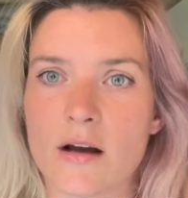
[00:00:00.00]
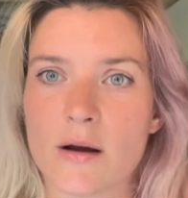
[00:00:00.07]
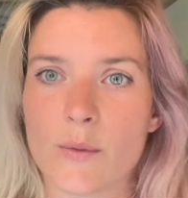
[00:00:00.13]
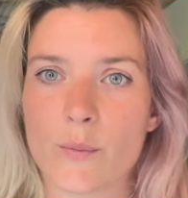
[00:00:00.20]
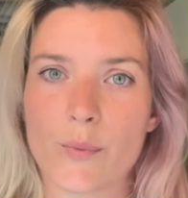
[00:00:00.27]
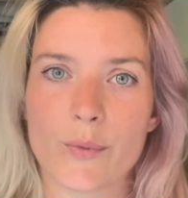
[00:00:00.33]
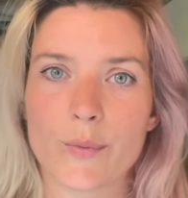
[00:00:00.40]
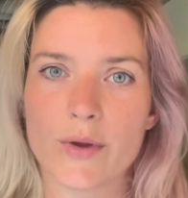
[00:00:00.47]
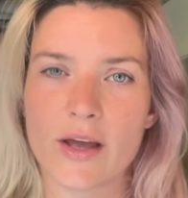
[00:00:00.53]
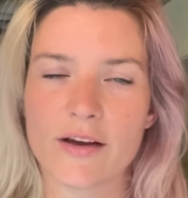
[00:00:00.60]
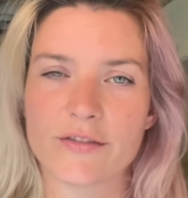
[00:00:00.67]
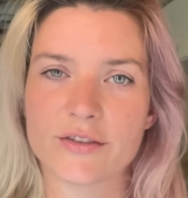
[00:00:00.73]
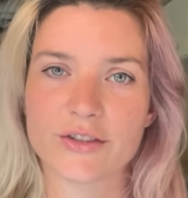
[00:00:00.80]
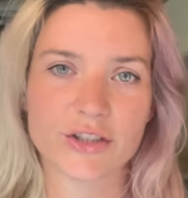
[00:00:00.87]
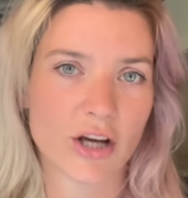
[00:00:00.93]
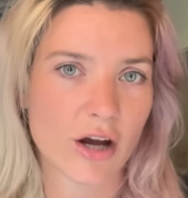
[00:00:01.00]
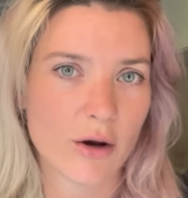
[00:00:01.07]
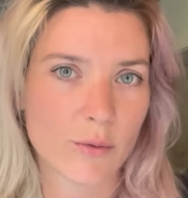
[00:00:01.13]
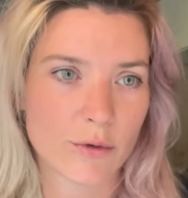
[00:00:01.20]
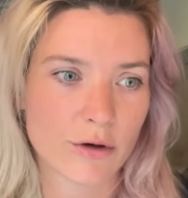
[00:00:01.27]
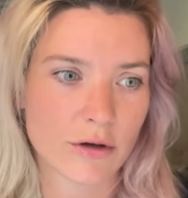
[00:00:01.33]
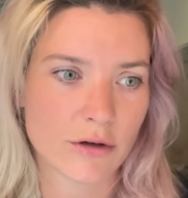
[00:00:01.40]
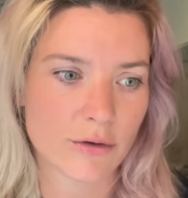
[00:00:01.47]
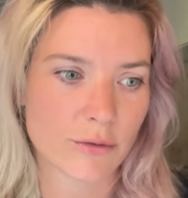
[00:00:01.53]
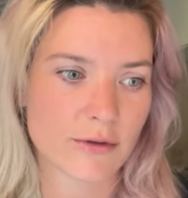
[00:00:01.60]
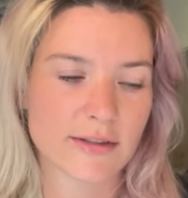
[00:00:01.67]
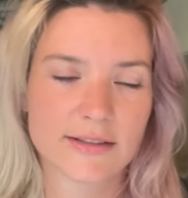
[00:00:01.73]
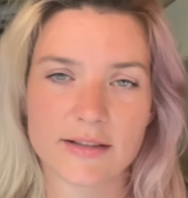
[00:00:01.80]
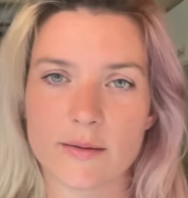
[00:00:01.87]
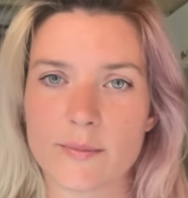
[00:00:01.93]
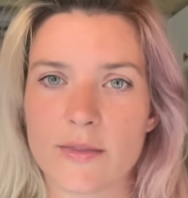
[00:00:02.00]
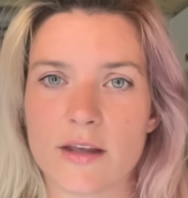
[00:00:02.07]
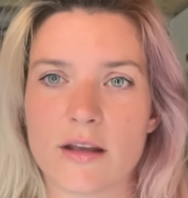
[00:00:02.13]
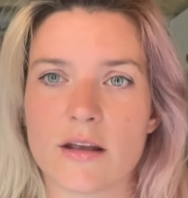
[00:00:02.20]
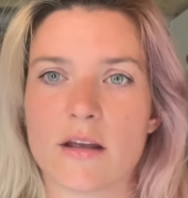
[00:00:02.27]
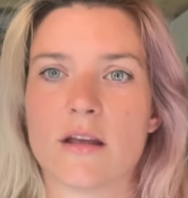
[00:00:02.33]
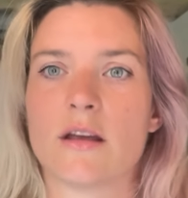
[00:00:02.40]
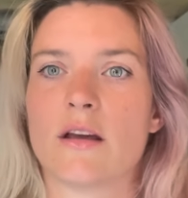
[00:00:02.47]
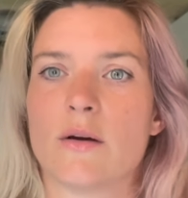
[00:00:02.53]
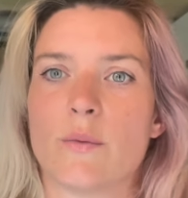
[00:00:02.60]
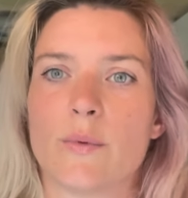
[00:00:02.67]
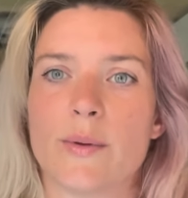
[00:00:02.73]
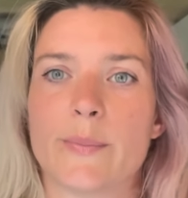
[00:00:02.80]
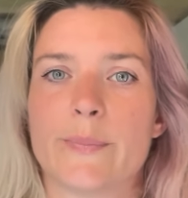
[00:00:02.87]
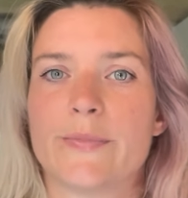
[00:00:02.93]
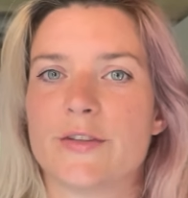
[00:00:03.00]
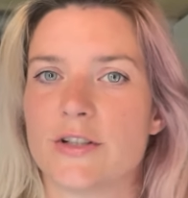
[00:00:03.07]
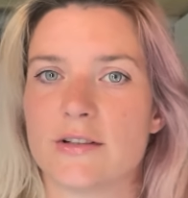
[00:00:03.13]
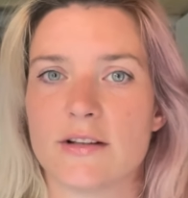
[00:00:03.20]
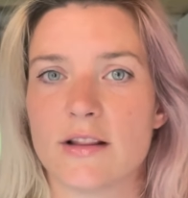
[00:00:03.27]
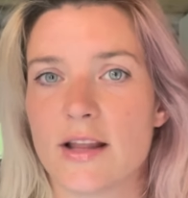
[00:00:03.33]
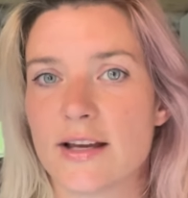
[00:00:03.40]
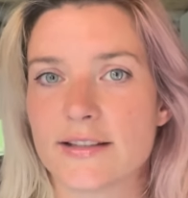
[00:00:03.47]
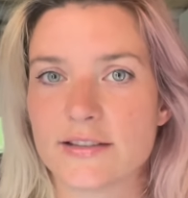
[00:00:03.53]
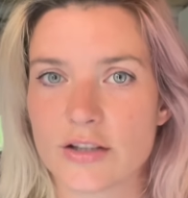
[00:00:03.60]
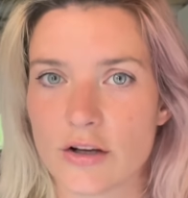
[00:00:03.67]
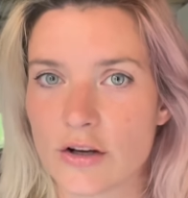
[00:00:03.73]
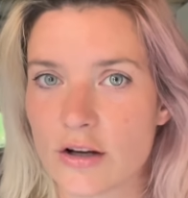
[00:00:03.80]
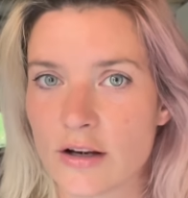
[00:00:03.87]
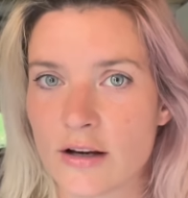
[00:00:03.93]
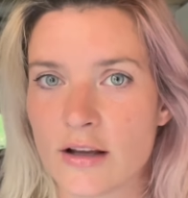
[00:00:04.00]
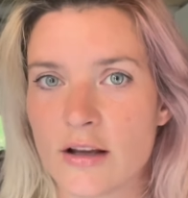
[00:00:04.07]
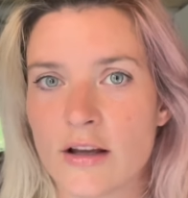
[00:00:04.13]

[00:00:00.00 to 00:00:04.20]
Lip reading: When we have a shower or something, we turn the lights on.